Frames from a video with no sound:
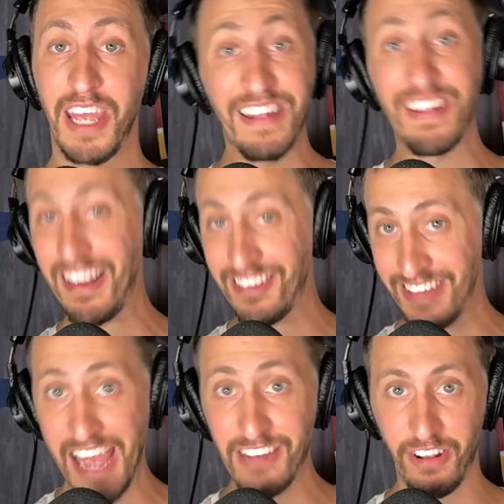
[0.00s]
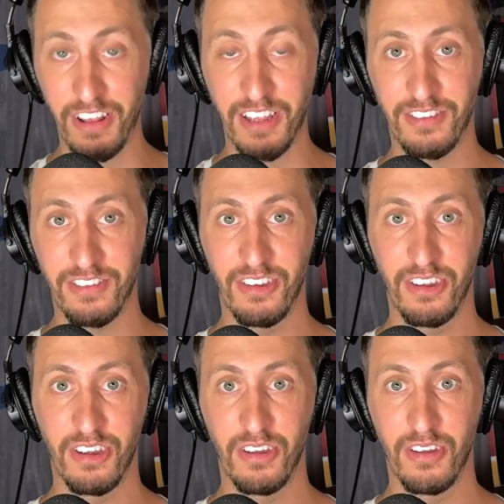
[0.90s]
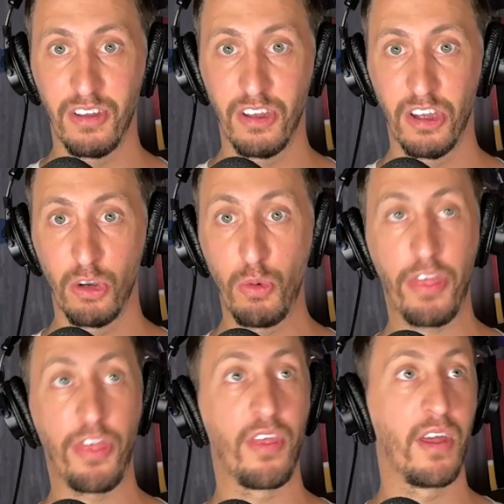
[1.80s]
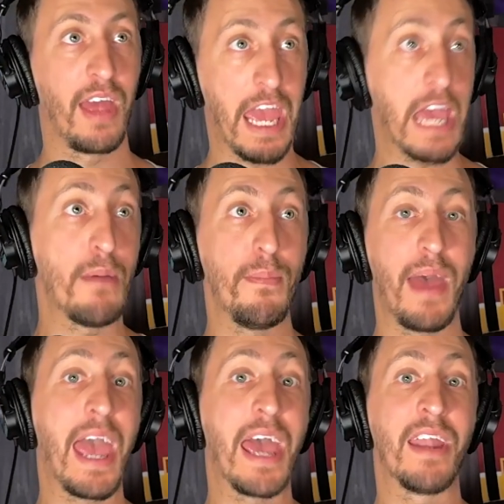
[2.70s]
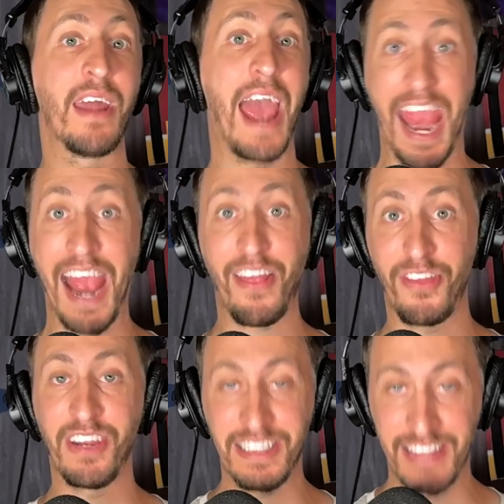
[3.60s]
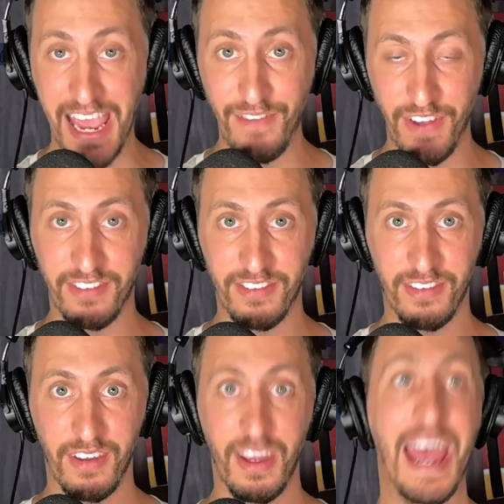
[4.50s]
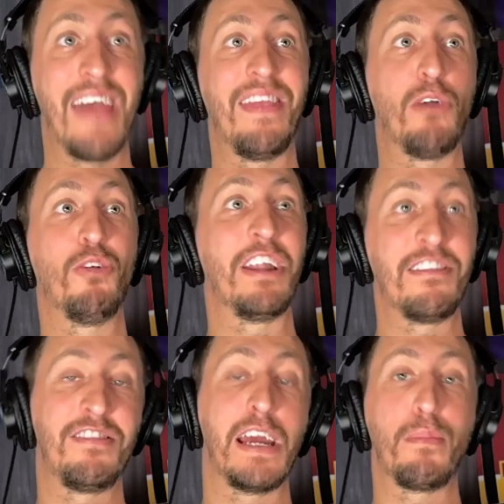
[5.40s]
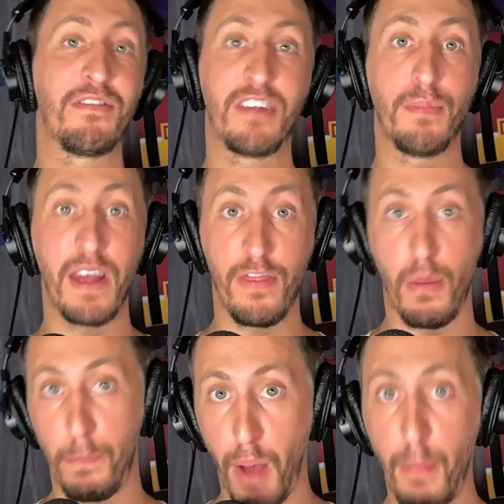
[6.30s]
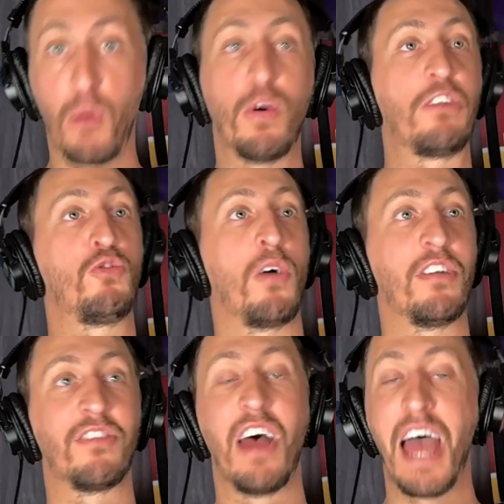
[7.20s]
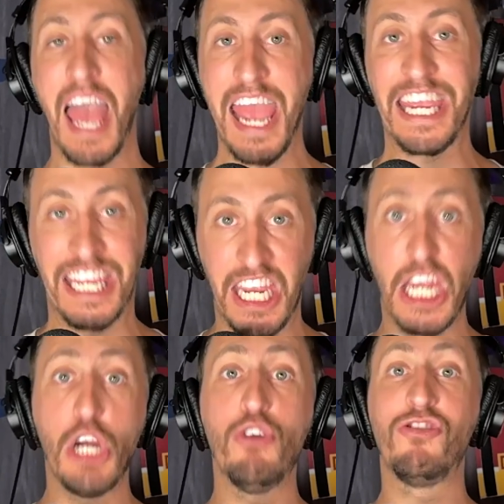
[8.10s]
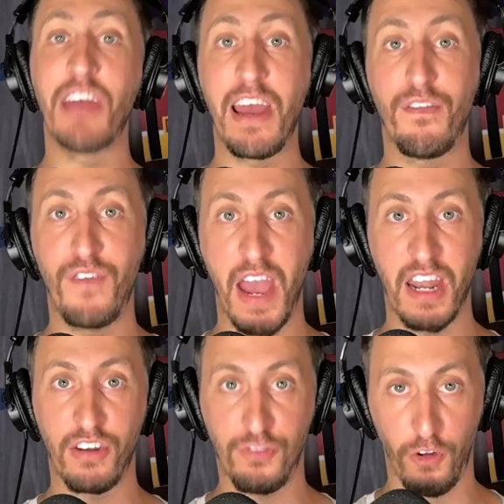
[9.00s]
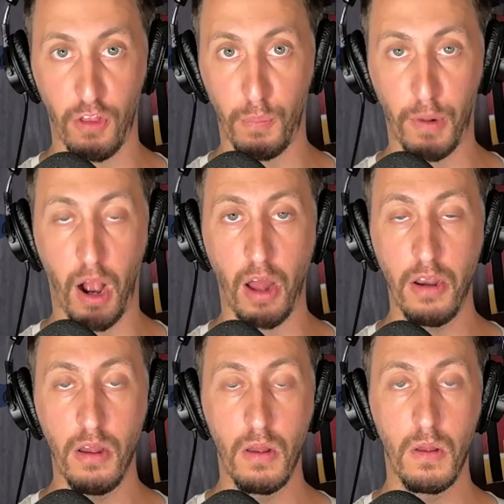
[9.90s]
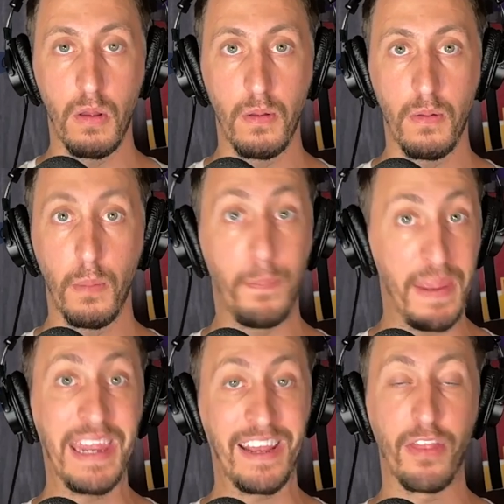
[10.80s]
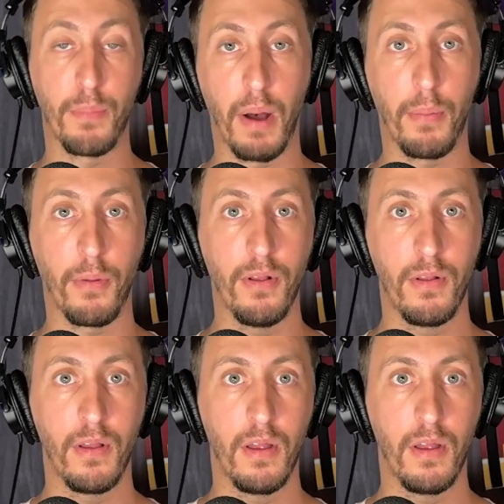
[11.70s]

in Los Angeles with him and Anthony Davis, and they win a championship in the bubble, which was a huge advantage for LeBron being in the bubble.